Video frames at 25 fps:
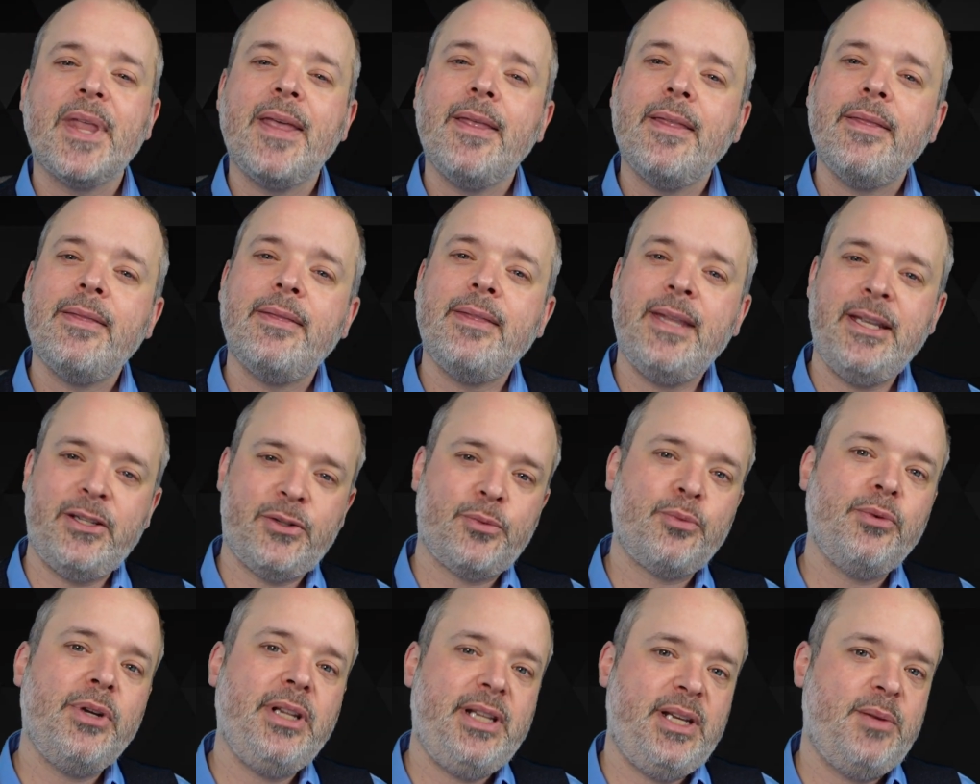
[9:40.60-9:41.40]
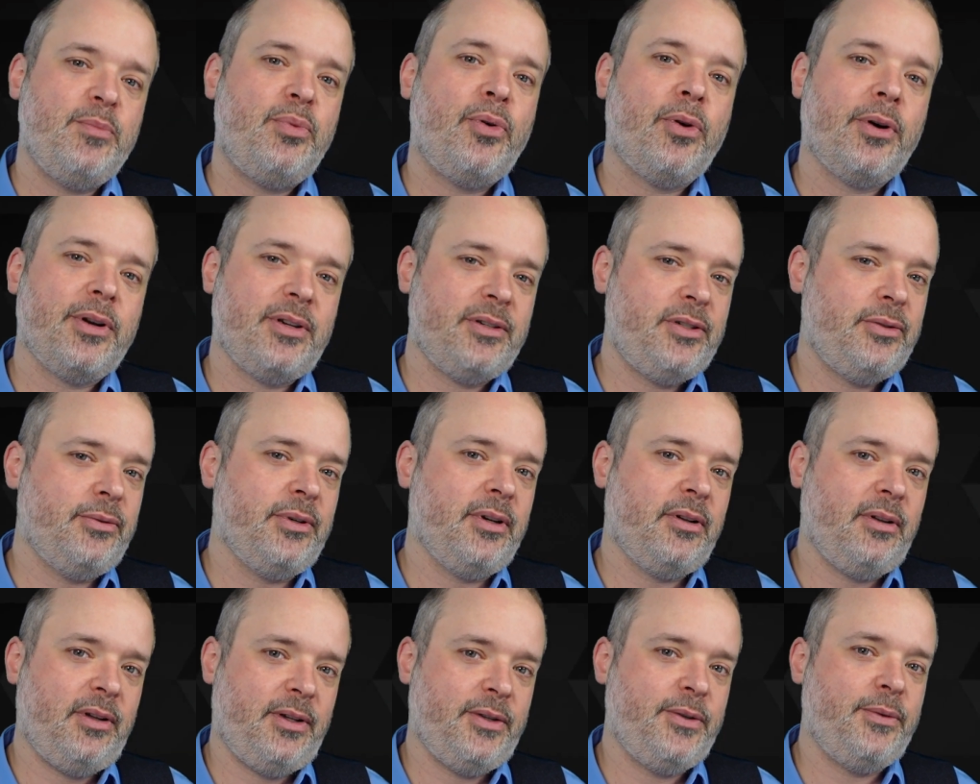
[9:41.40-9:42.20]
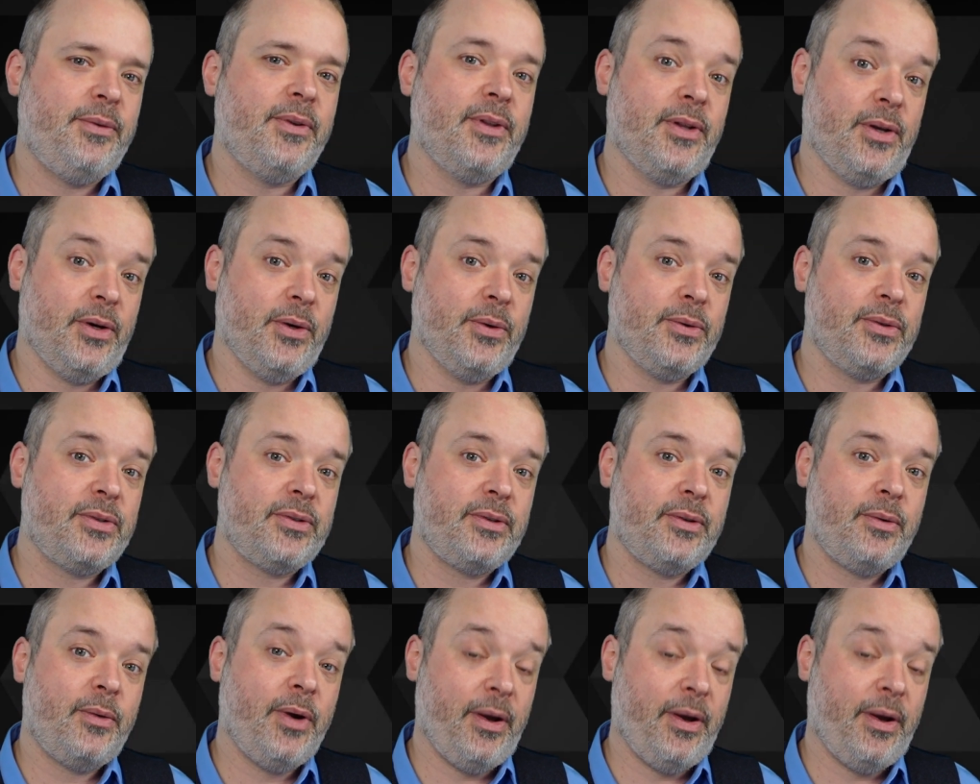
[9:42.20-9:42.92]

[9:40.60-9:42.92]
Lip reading: It's really important to include those,